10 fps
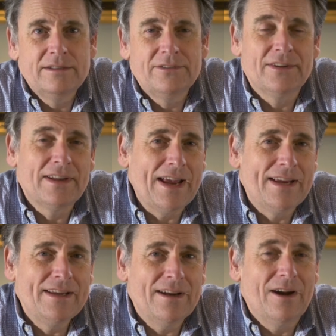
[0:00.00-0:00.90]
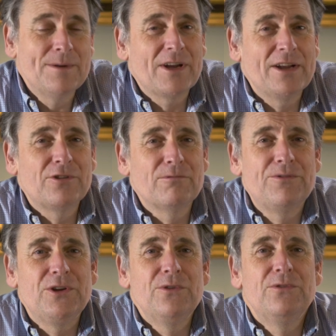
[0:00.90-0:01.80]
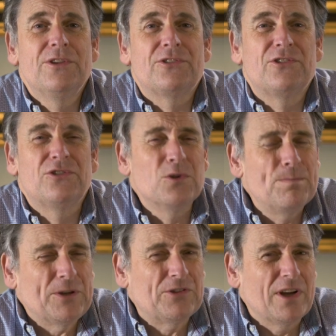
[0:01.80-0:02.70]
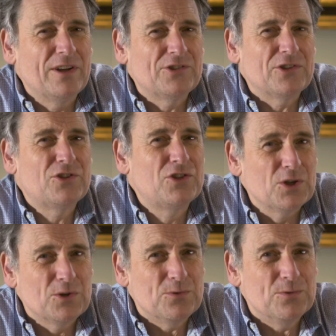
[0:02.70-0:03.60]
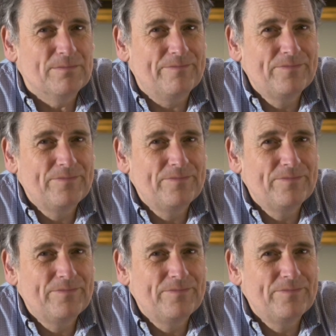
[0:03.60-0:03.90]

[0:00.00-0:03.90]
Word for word: Today, I'm going to review the Supercharger 2.